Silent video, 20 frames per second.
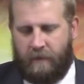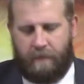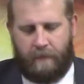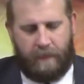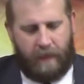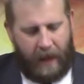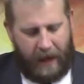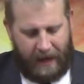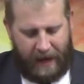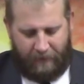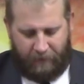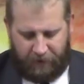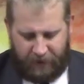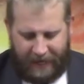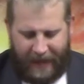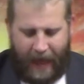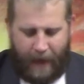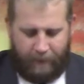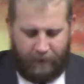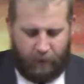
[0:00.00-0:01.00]
And everything
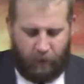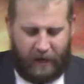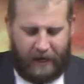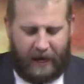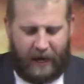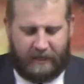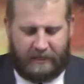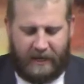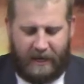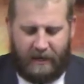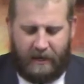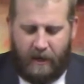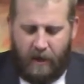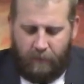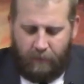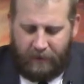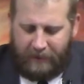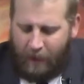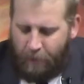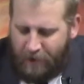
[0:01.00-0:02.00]
happened the way God said.
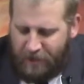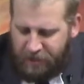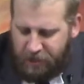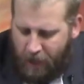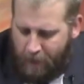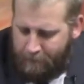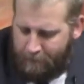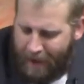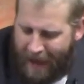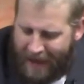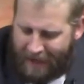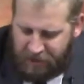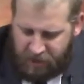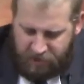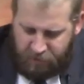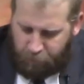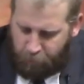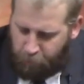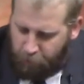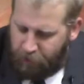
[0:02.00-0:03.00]
But then we jump back
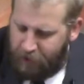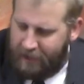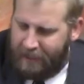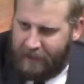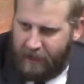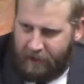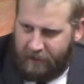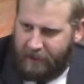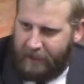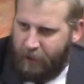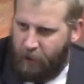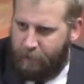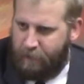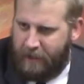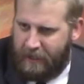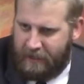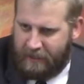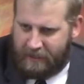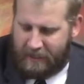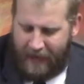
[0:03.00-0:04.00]
just really a little
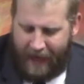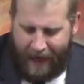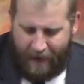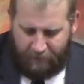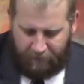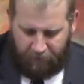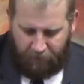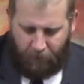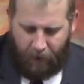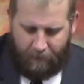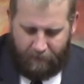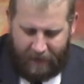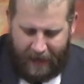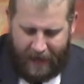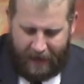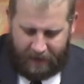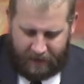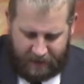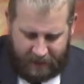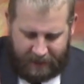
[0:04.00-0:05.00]
bit in time from
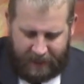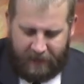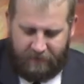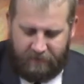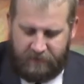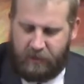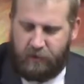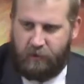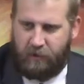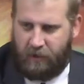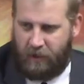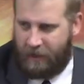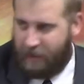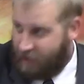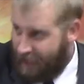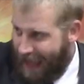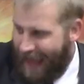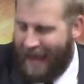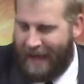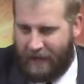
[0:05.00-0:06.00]
that because it gives you the,
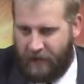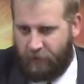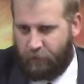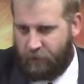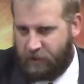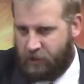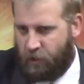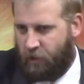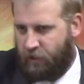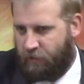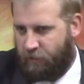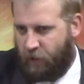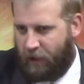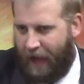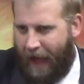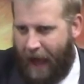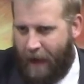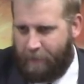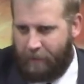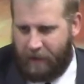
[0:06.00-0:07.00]
the end result of what
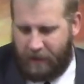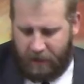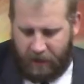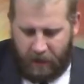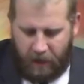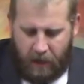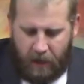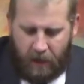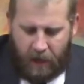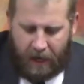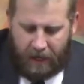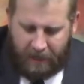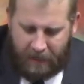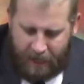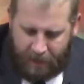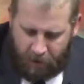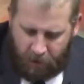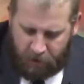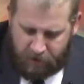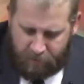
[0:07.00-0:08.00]
happened. And
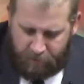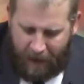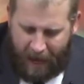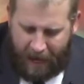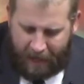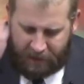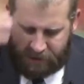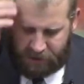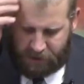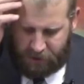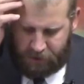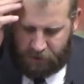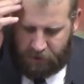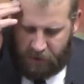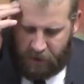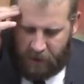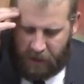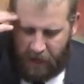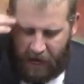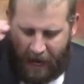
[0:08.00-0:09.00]
then goes back
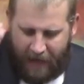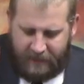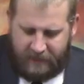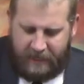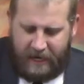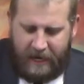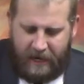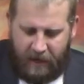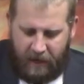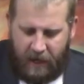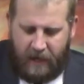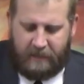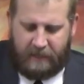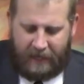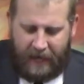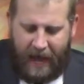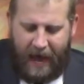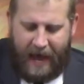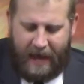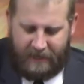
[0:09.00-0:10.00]
to Isaiah,
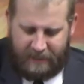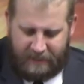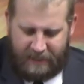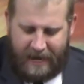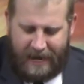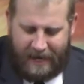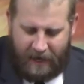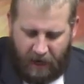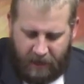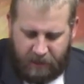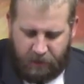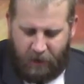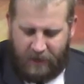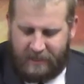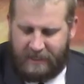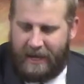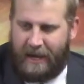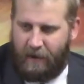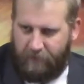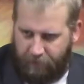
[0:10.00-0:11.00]
Hezekiah saying unto
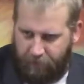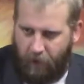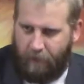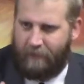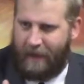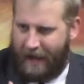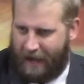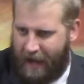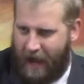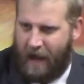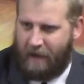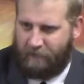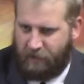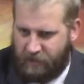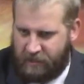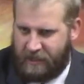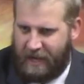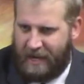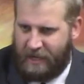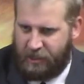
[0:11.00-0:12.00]
Isaiah from that
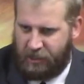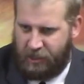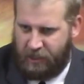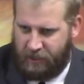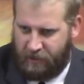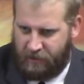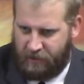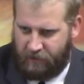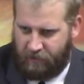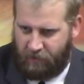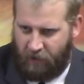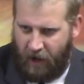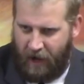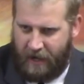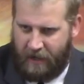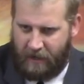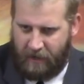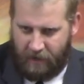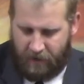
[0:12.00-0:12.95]
conversation, right?